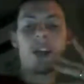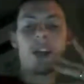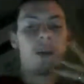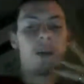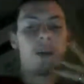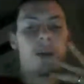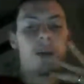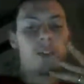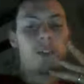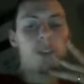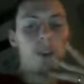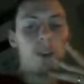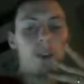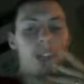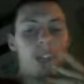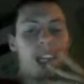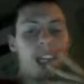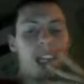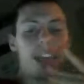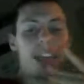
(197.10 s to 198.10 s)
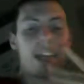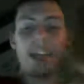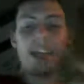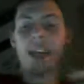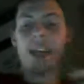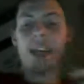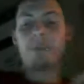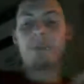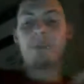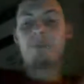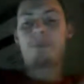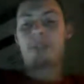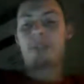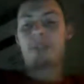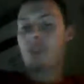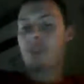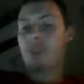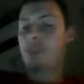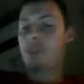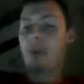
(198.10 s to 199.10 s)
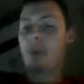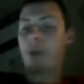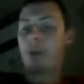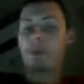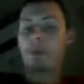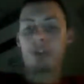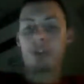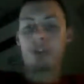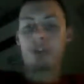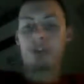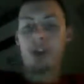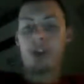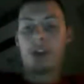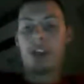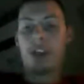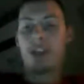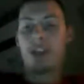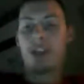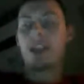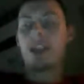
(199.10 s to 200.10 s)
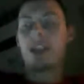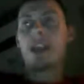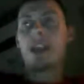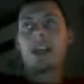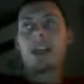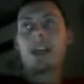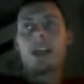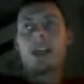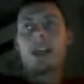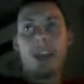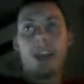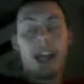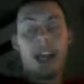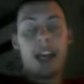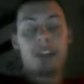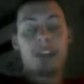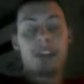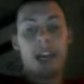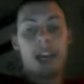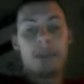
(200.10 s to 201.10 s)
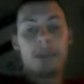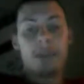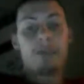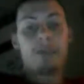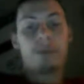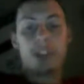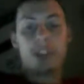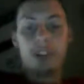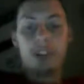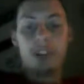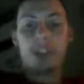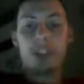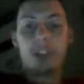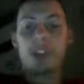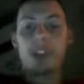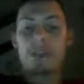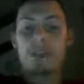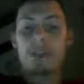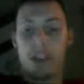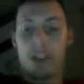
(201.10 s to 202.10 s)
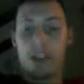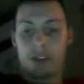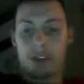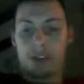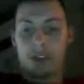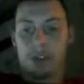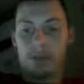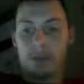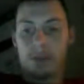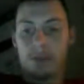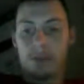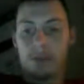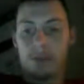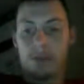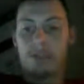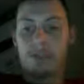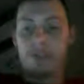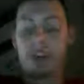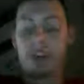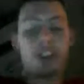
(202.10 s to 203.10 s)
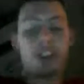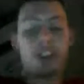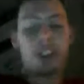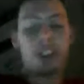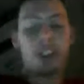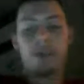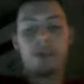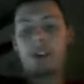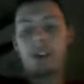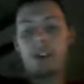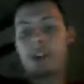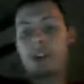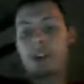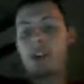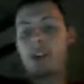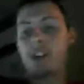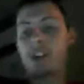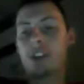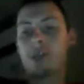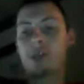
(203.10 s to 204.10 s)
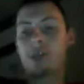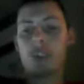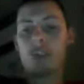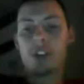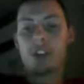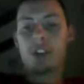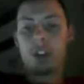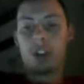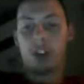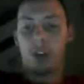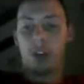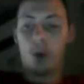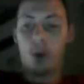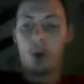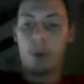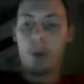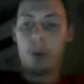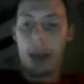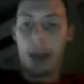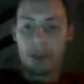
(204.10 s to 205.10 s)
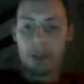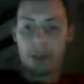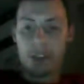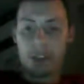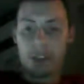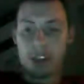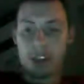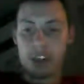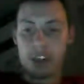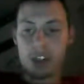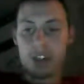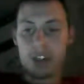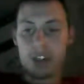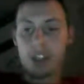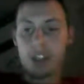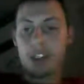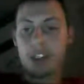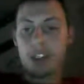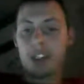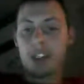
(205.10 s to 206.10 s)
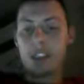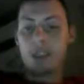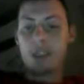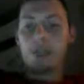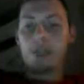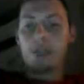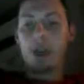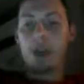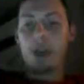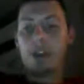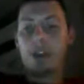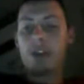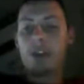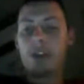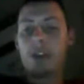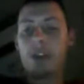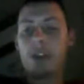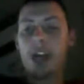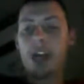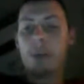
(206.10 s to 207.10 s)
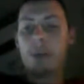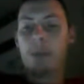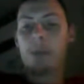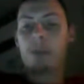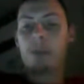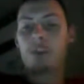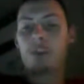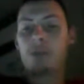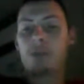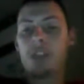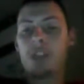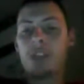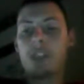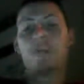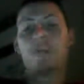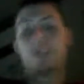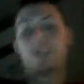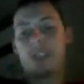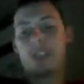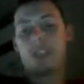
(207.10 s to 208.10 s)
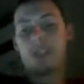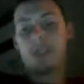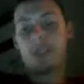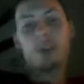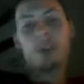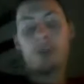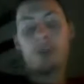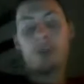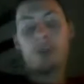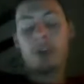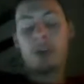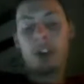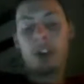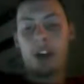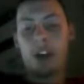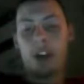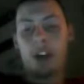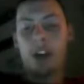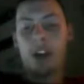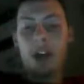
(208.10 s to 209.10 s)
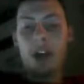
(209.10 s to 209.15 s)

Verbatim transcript: into Buffalo and they laid an egg to Buffalo's credit, they actually have a very good defense. Very good defense. Their issue is just the quarterback position. But other than that, Buffalo's defense is, is pretty good.